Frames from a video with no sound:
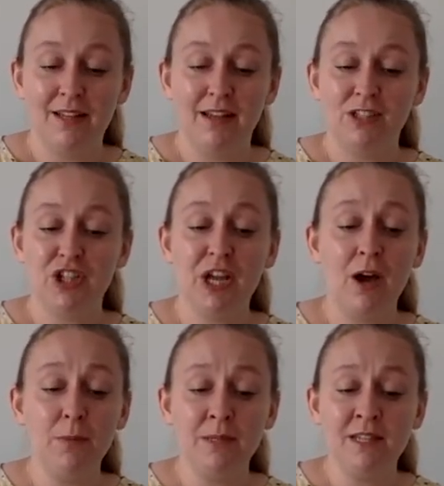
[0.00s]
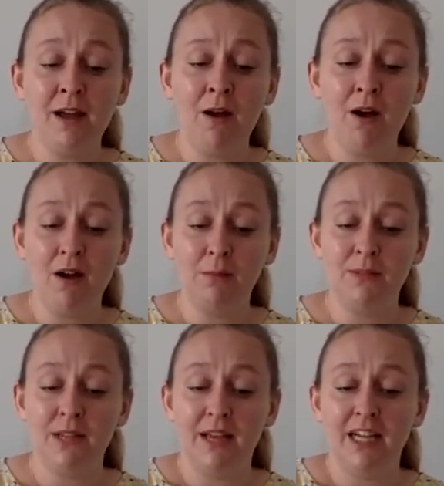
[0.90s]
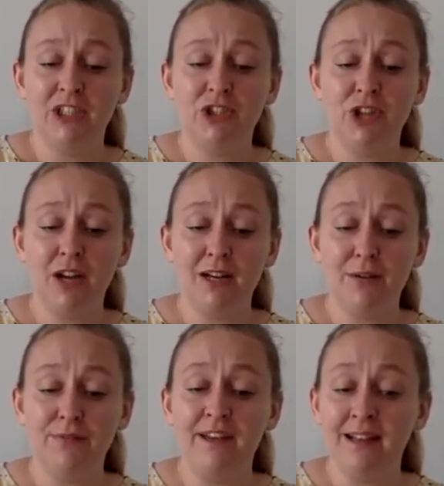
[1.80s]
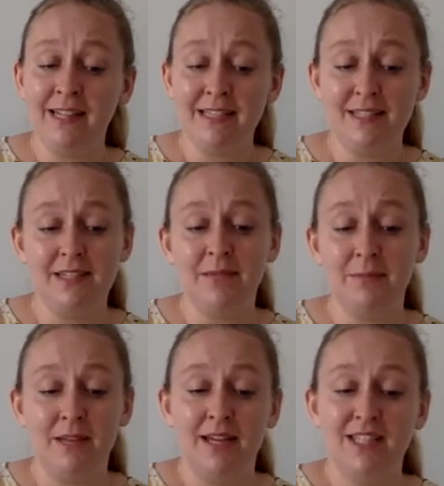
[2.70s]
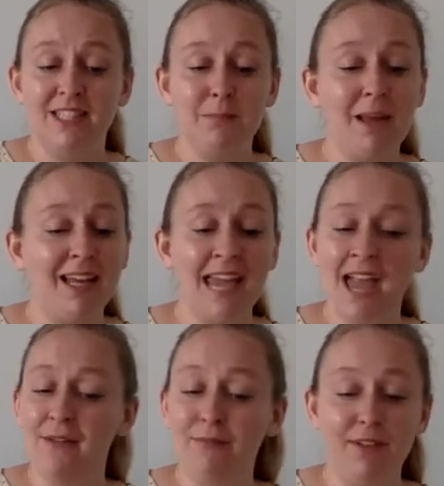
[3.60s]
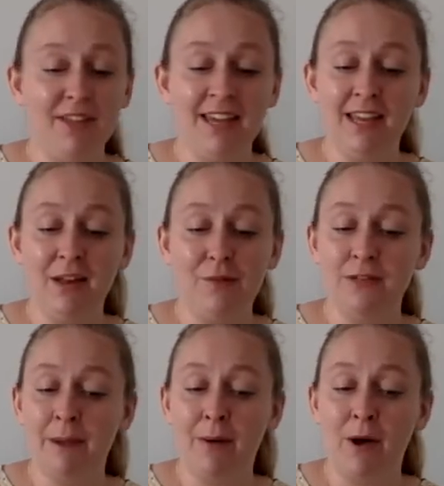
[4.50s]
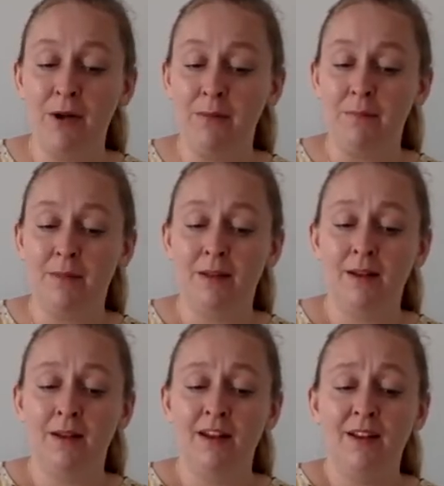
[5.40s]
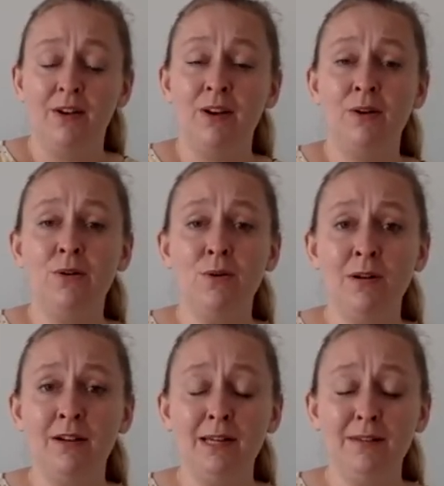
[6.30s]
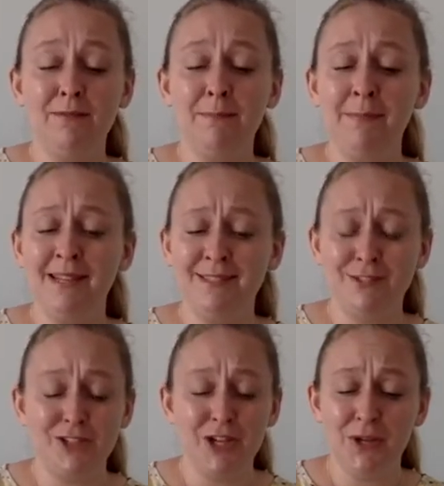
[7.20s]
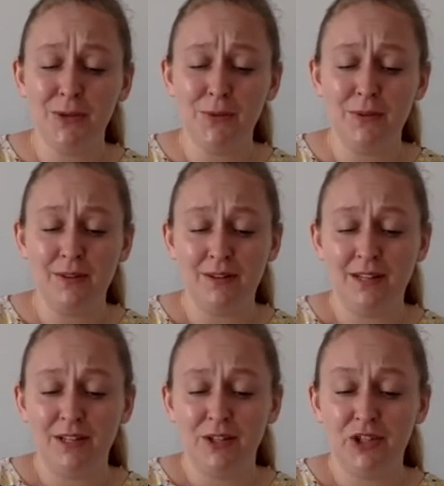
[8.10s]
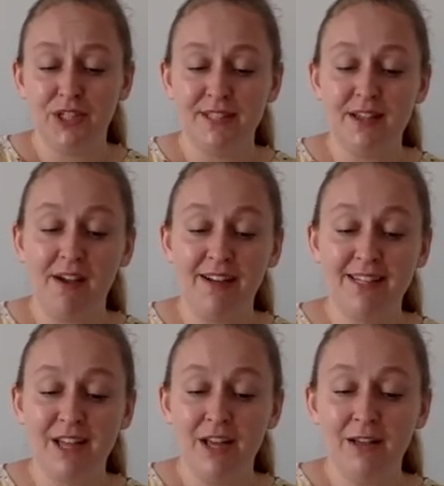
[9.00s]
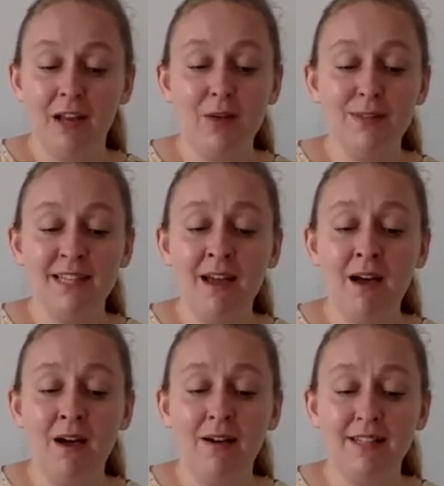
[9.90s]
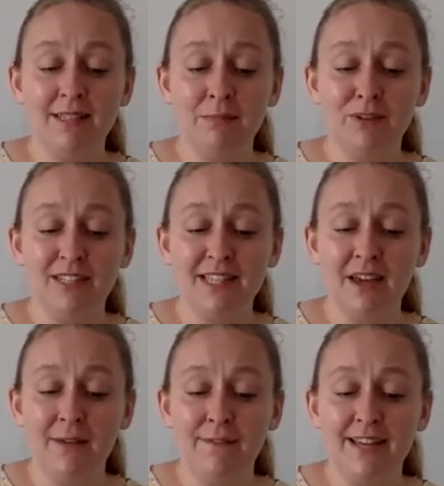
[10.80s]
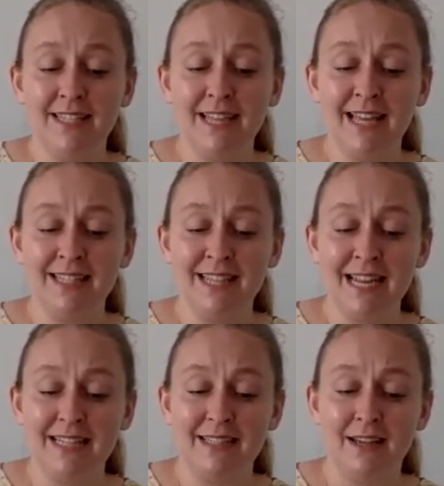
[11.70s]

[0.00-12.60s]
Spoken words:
She opened her arms and Shiloh fell into them, smelling everything he loved about home. "Oh, I've missed you," she sighed, closing her eyes and pressing her face against his.